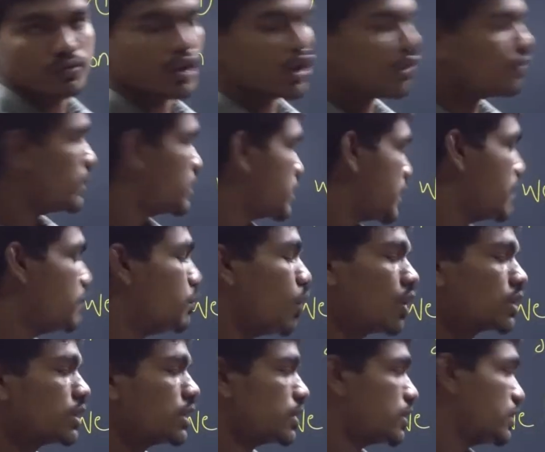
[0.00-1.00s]
one of these three
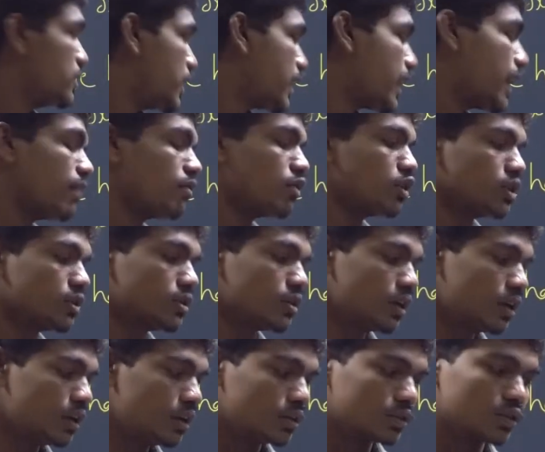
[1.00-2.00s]
boxes that I have done.
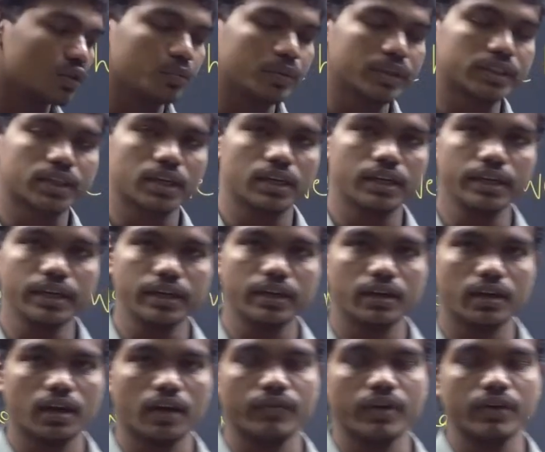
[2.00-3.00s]
So basically
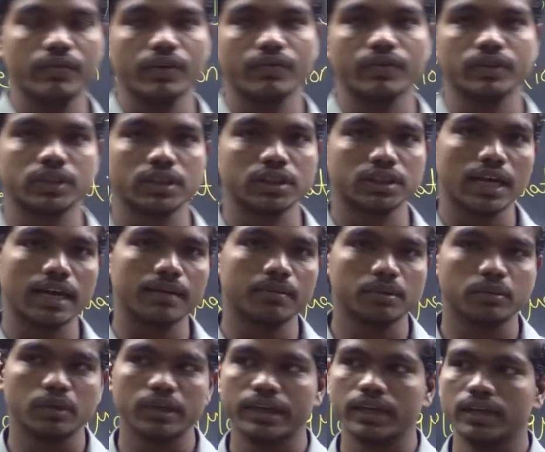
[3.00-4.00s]
wave equation is
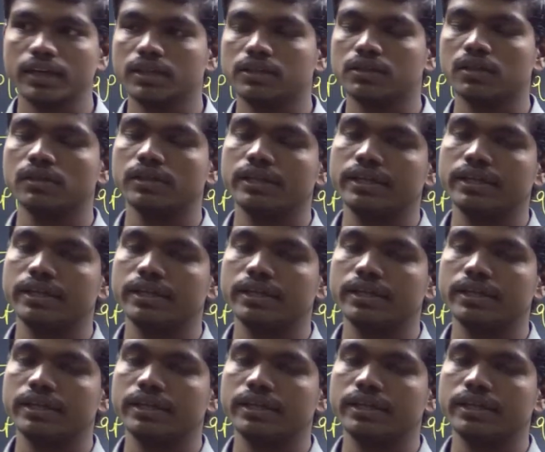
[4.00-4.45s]
hyperbolic in nature,